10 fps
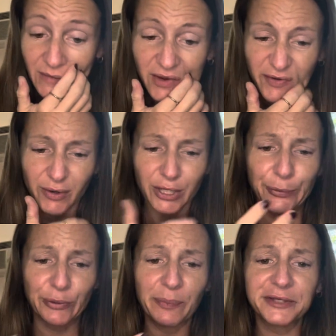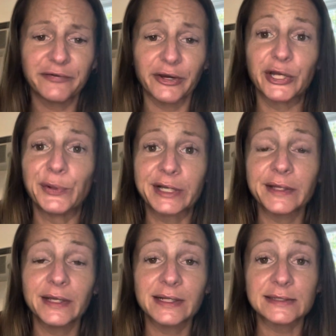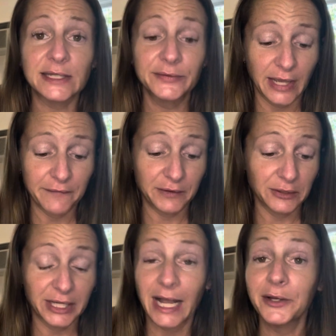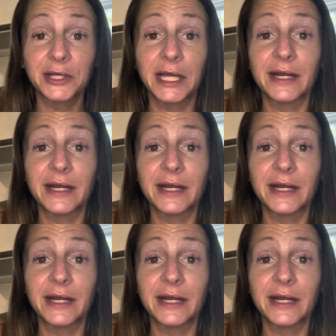very abruptly, very quickly, and suddenly I felt like I could get,